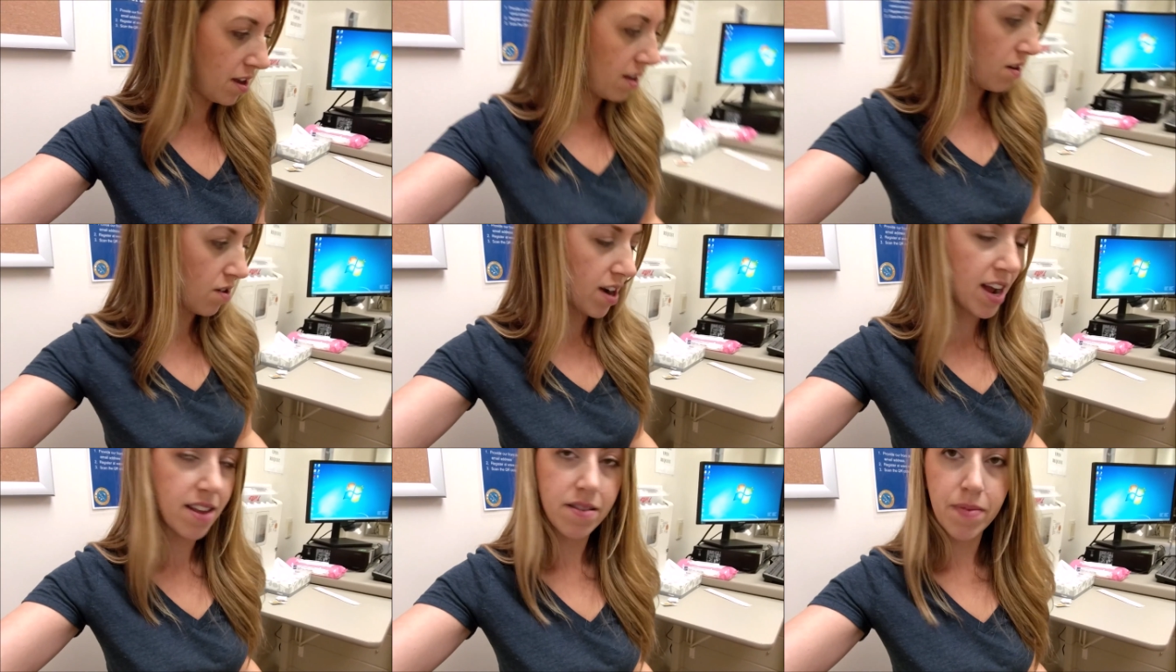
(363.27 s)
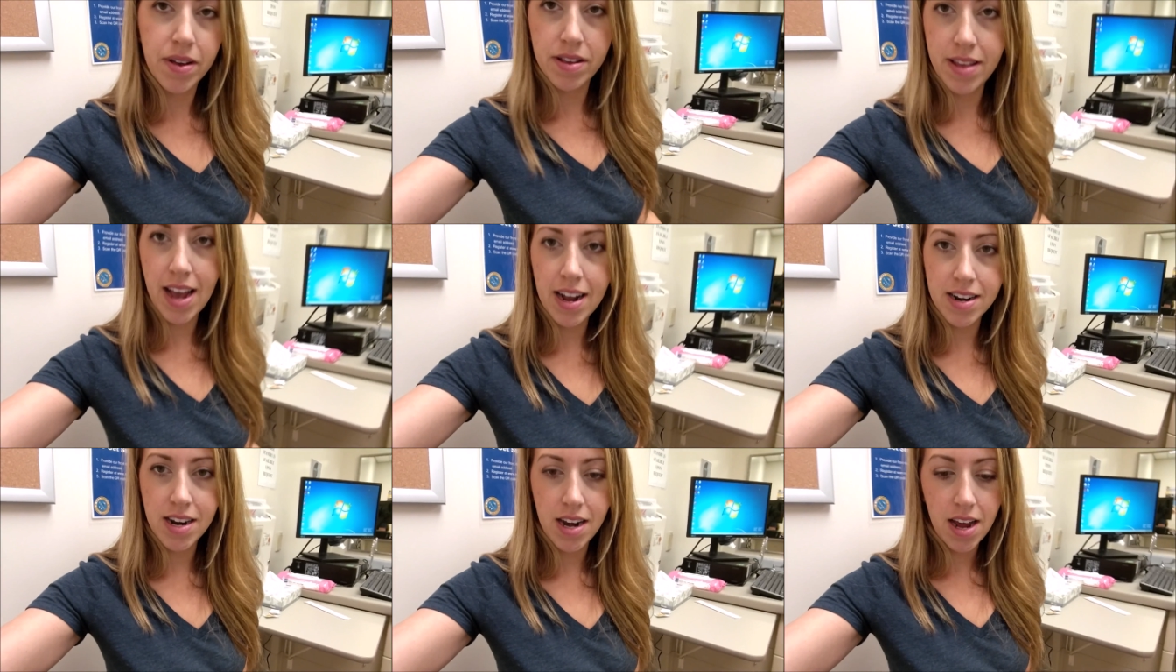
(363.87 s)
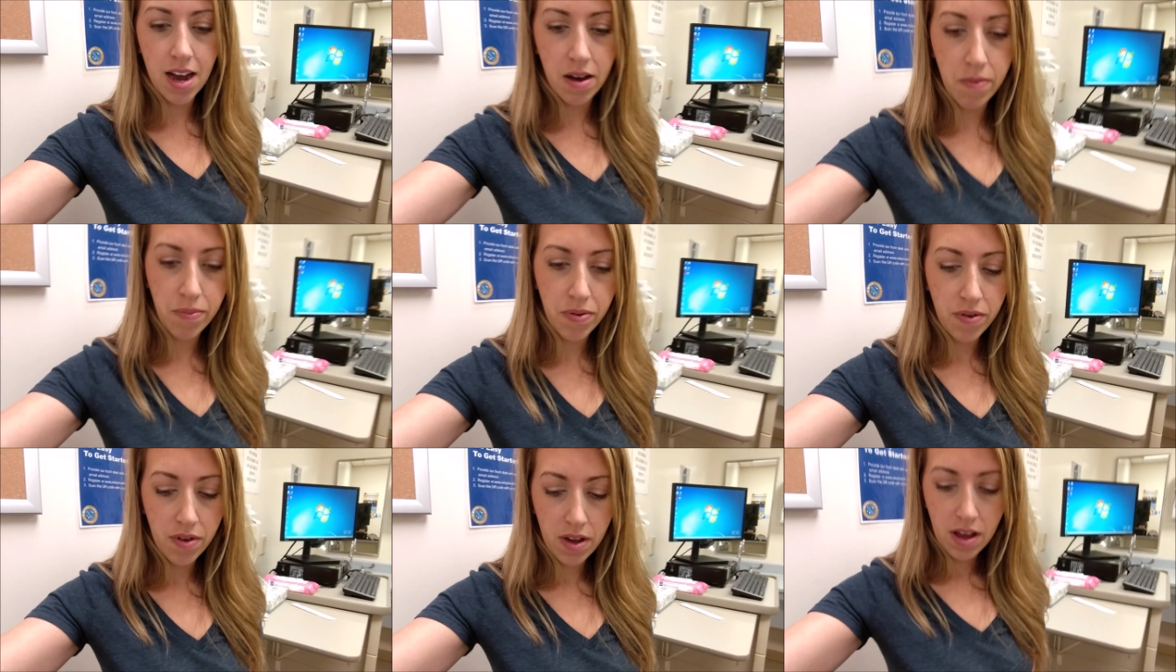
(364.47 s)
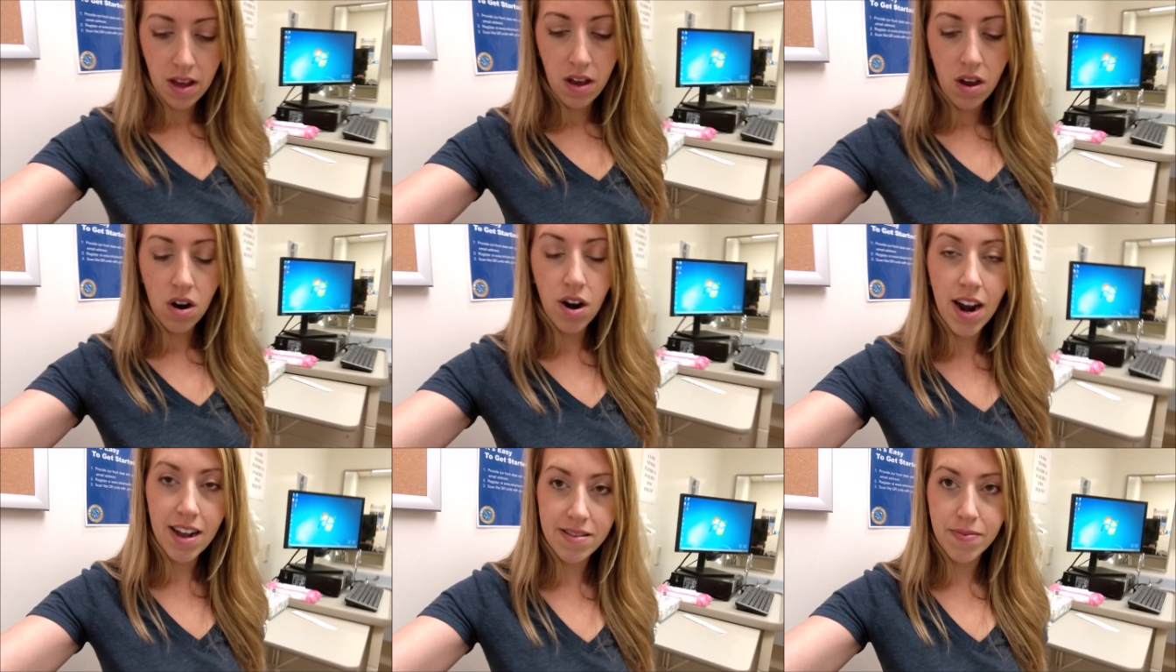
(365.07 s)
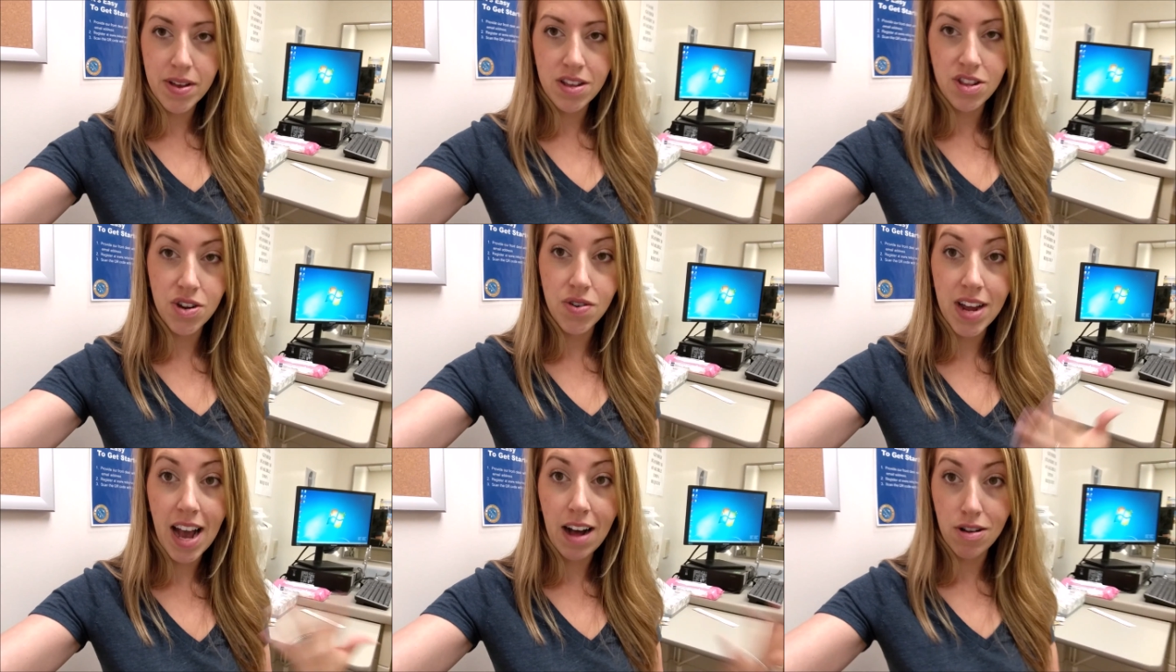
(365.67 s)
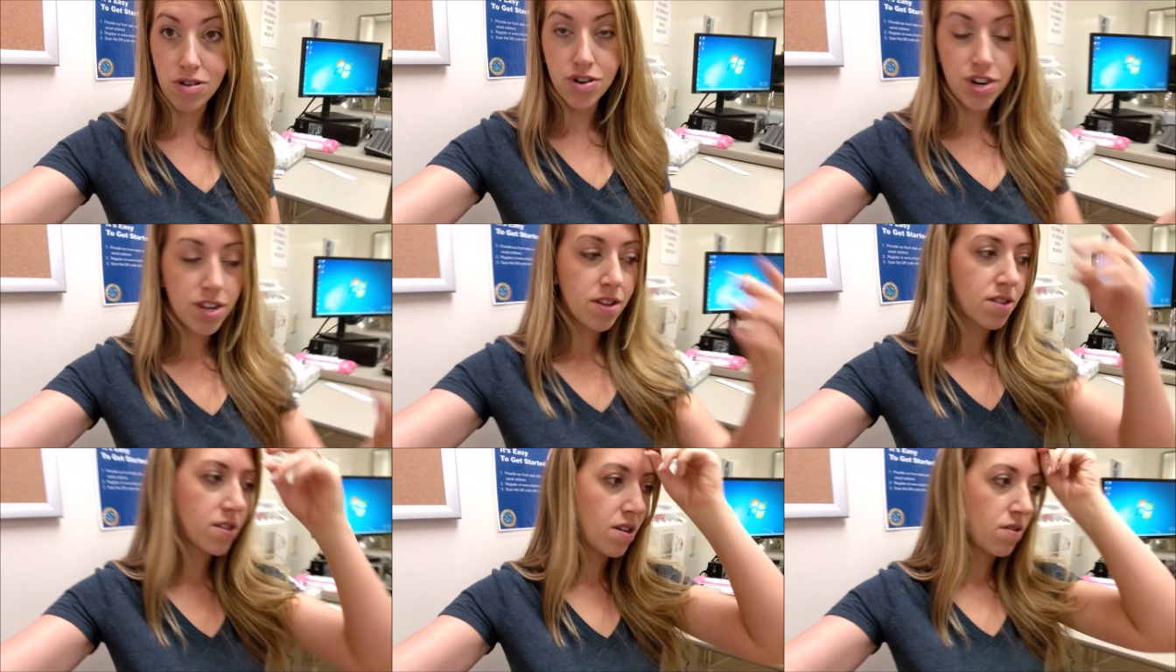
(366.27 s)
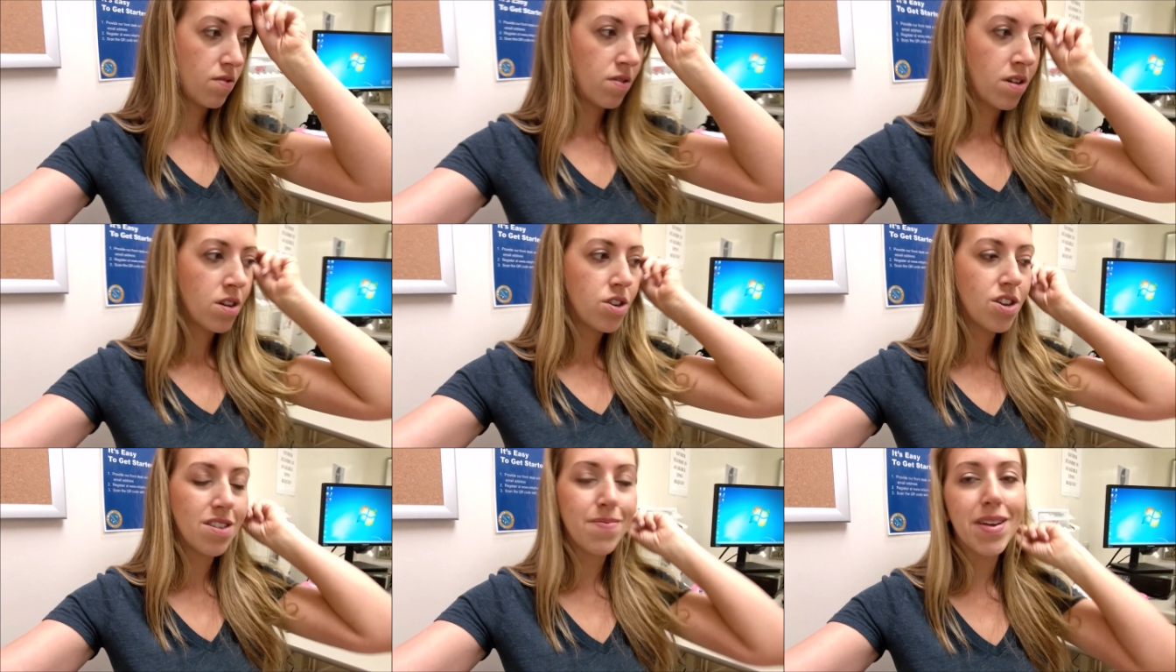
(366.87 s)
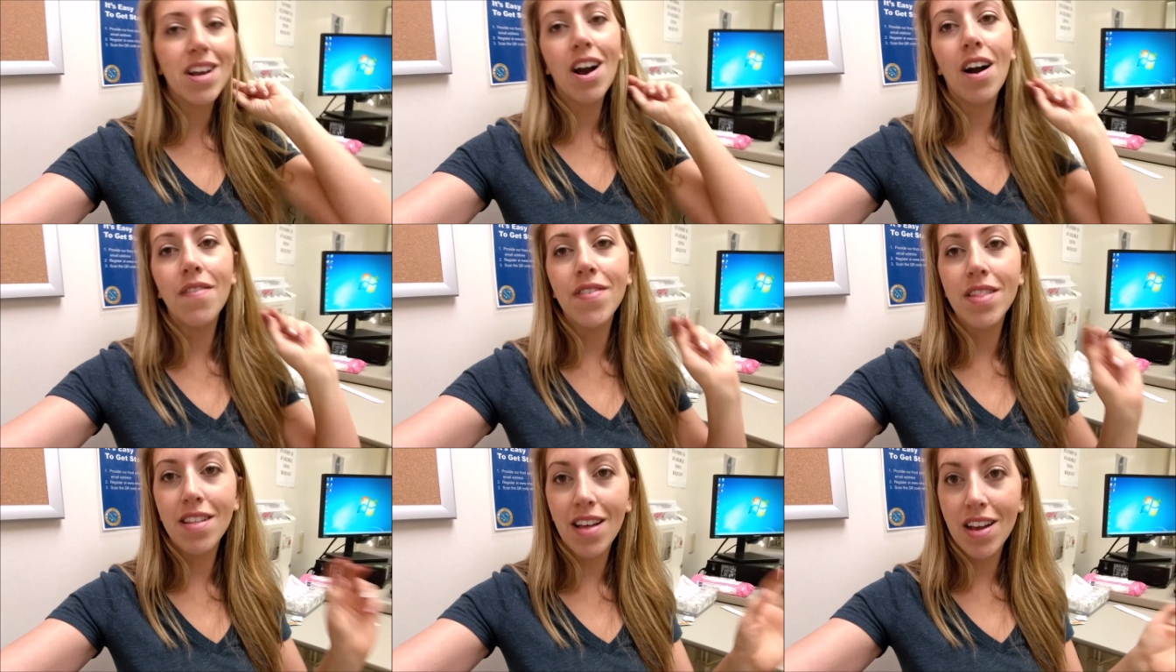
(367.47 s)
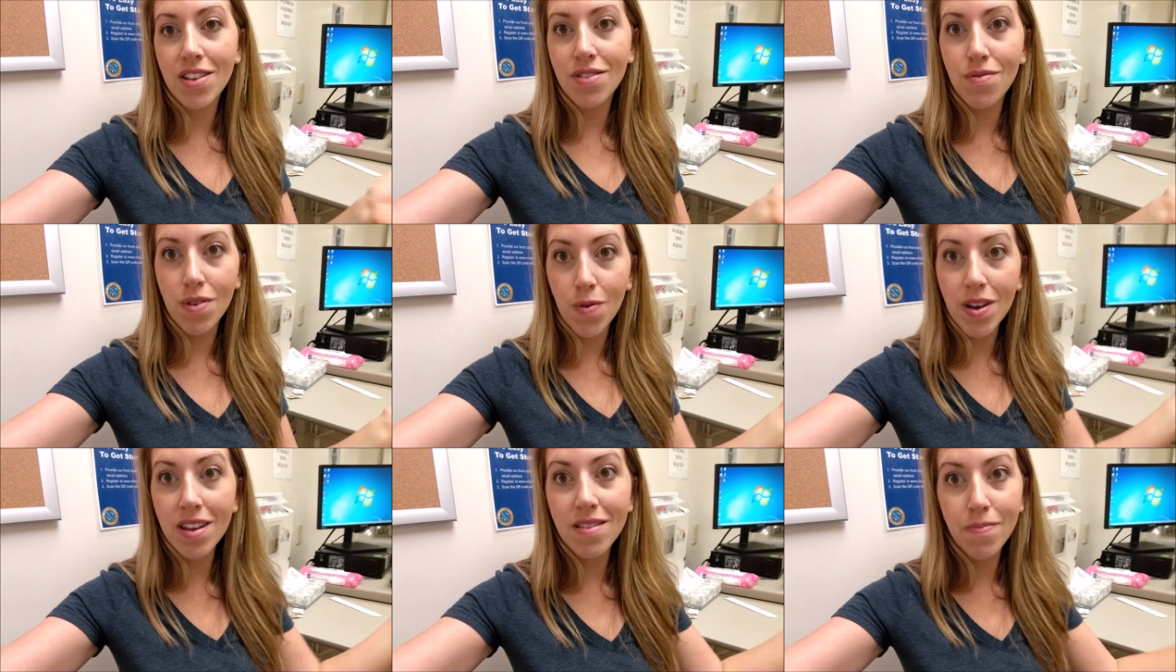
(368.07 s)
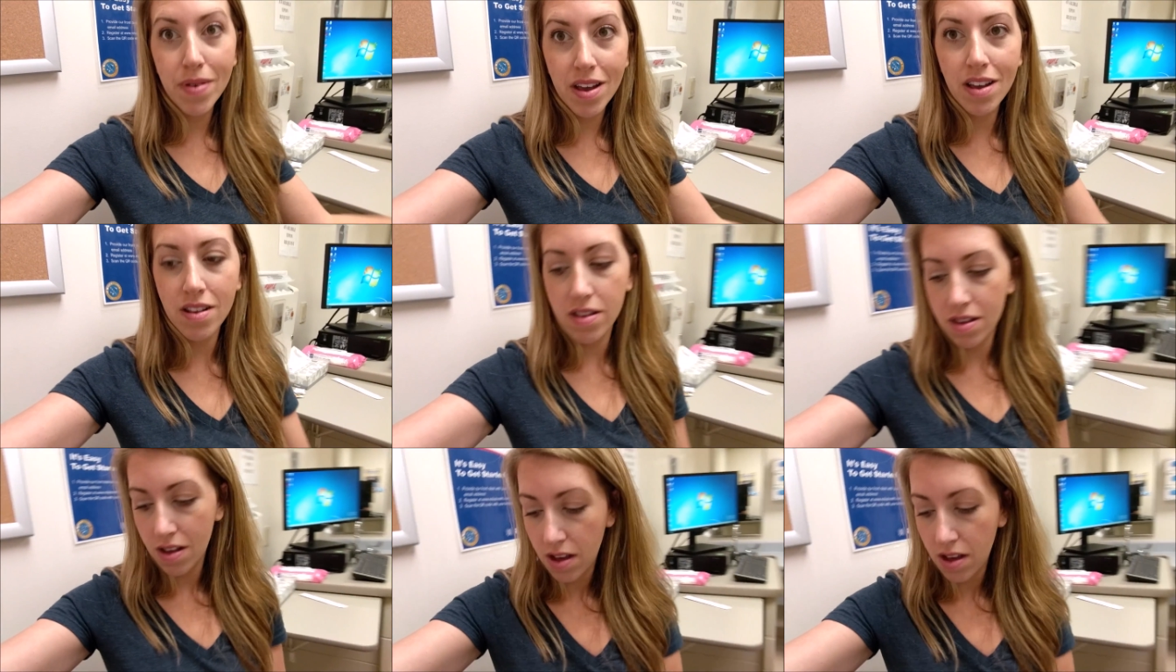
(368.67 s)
Her asthma is acting up. Her asthma is due to allergies, so she's been coughing the last three weeks because